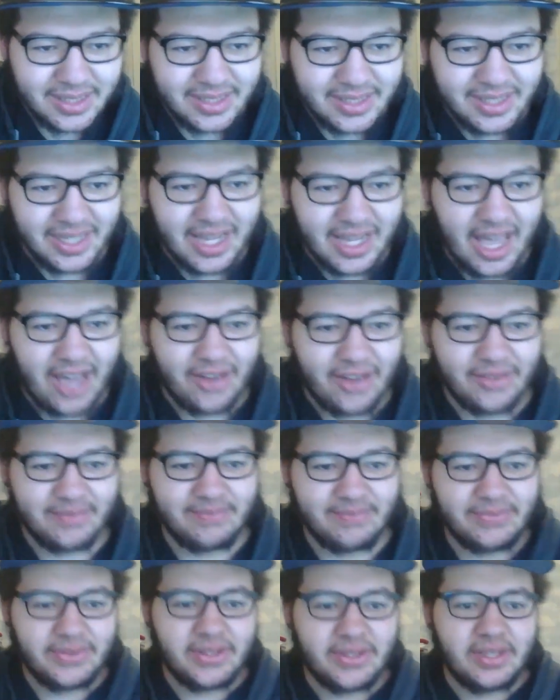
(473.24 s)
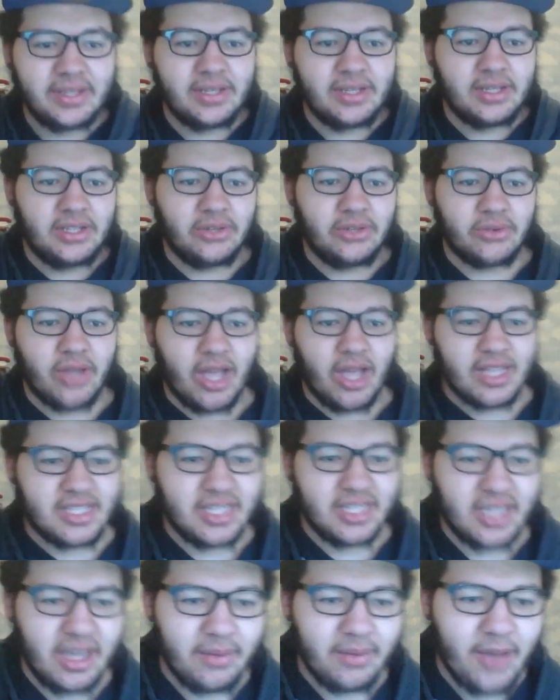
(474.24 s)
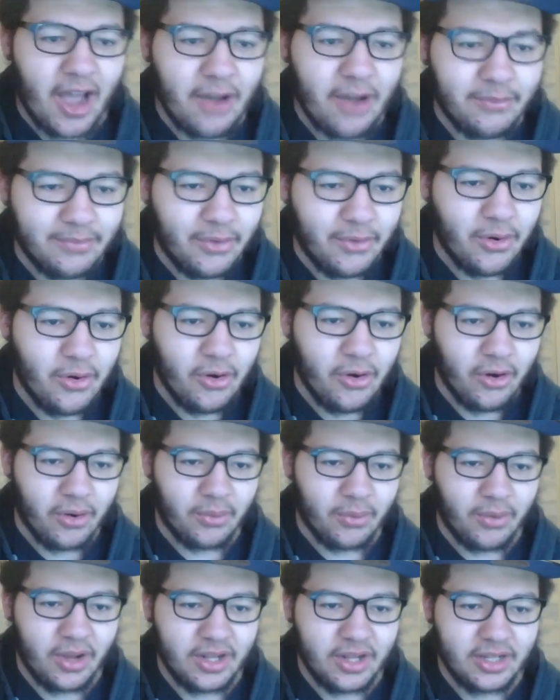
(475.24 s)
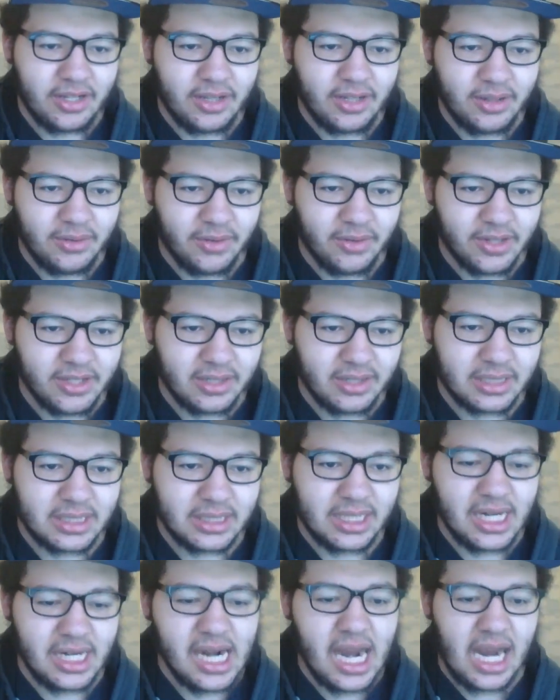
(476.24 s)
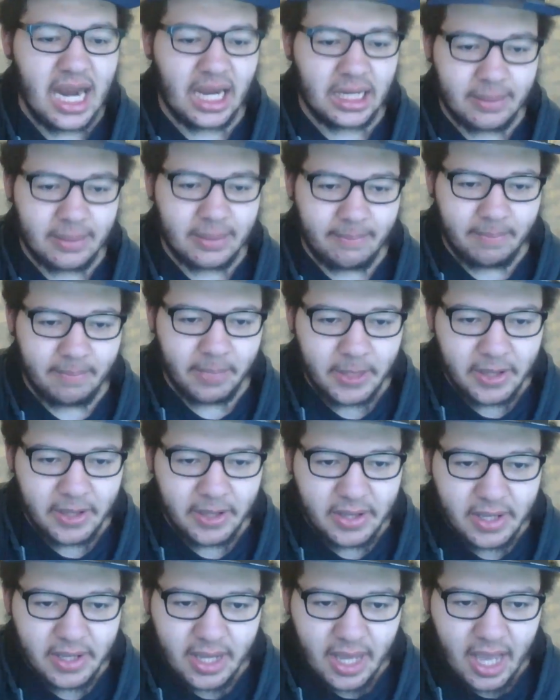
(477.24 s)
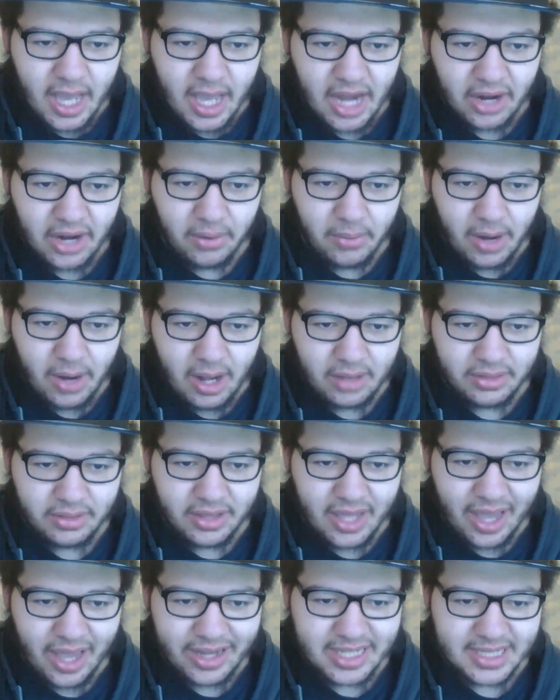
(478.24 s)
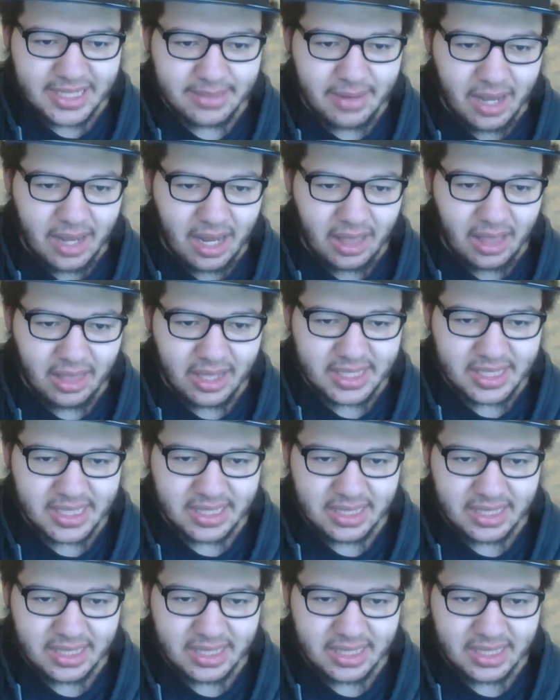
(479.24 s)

Get out. You got to give out more when when you ah, hang around the X-Men. This is